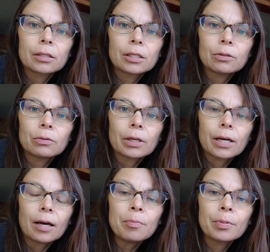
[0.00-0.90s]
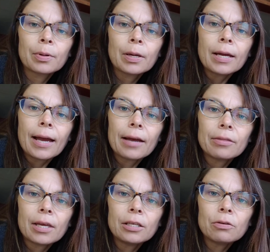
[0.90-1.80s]
to the cup, and
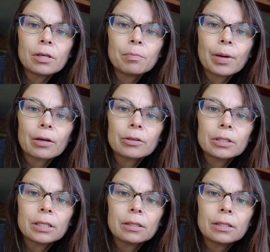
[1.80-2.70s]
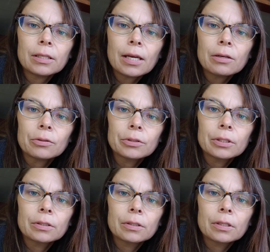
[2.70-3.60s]
then you can better see these angles
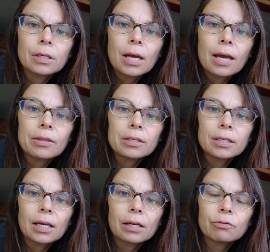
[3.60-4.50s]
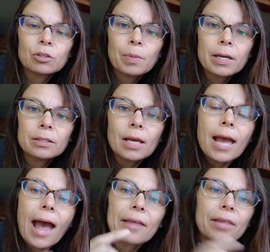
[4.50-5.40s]
and this negative space.
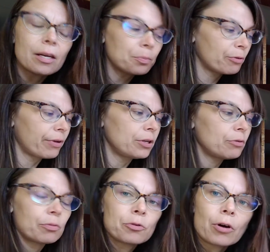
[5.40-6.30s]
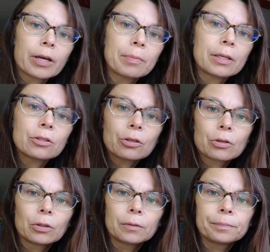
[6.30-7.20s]
And that'll prevent you from drawing a big
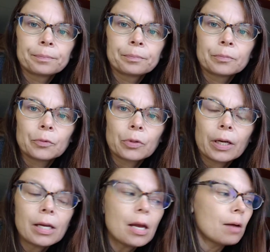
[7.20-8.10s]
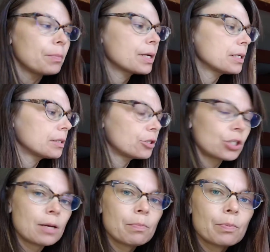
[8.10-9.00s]
circle, okay? Because the
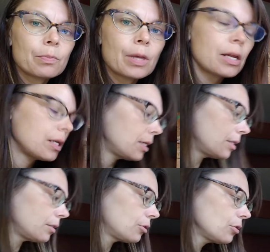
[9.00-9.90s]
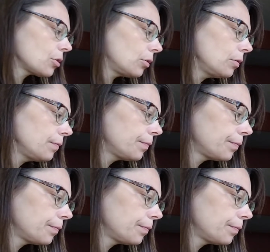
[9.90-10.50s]
shape that is a circle,